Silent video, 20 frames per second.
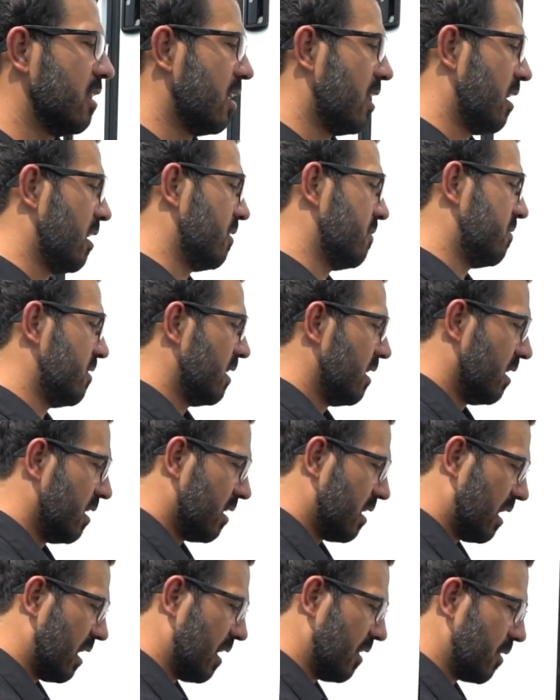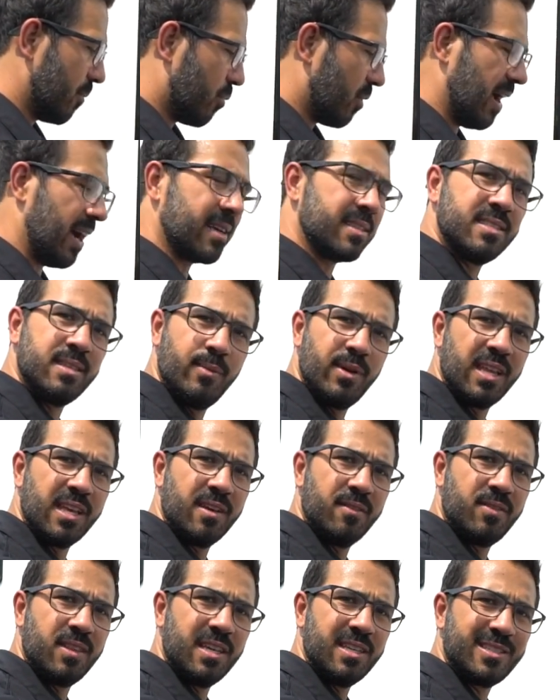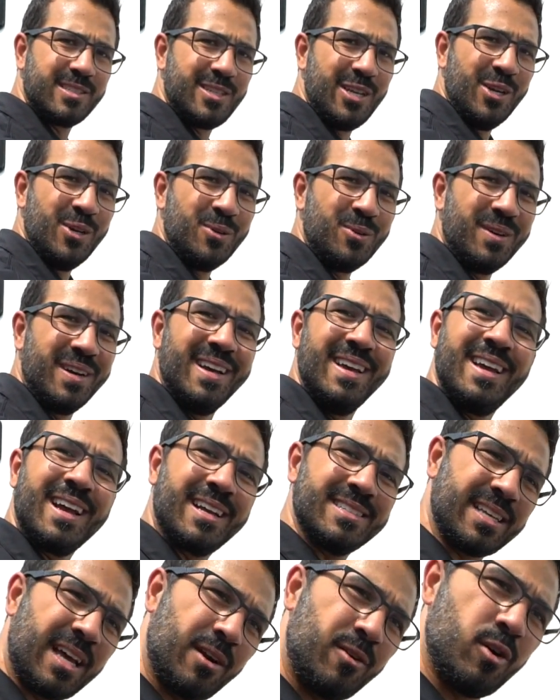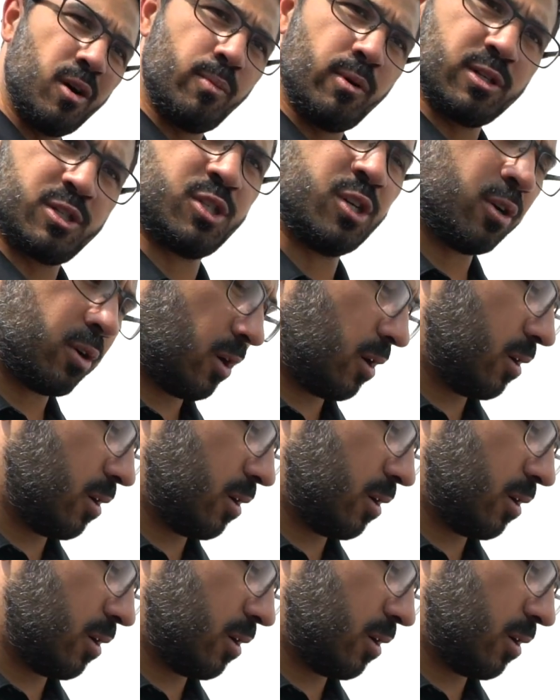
love uh, the proximity of these two because I don't know about your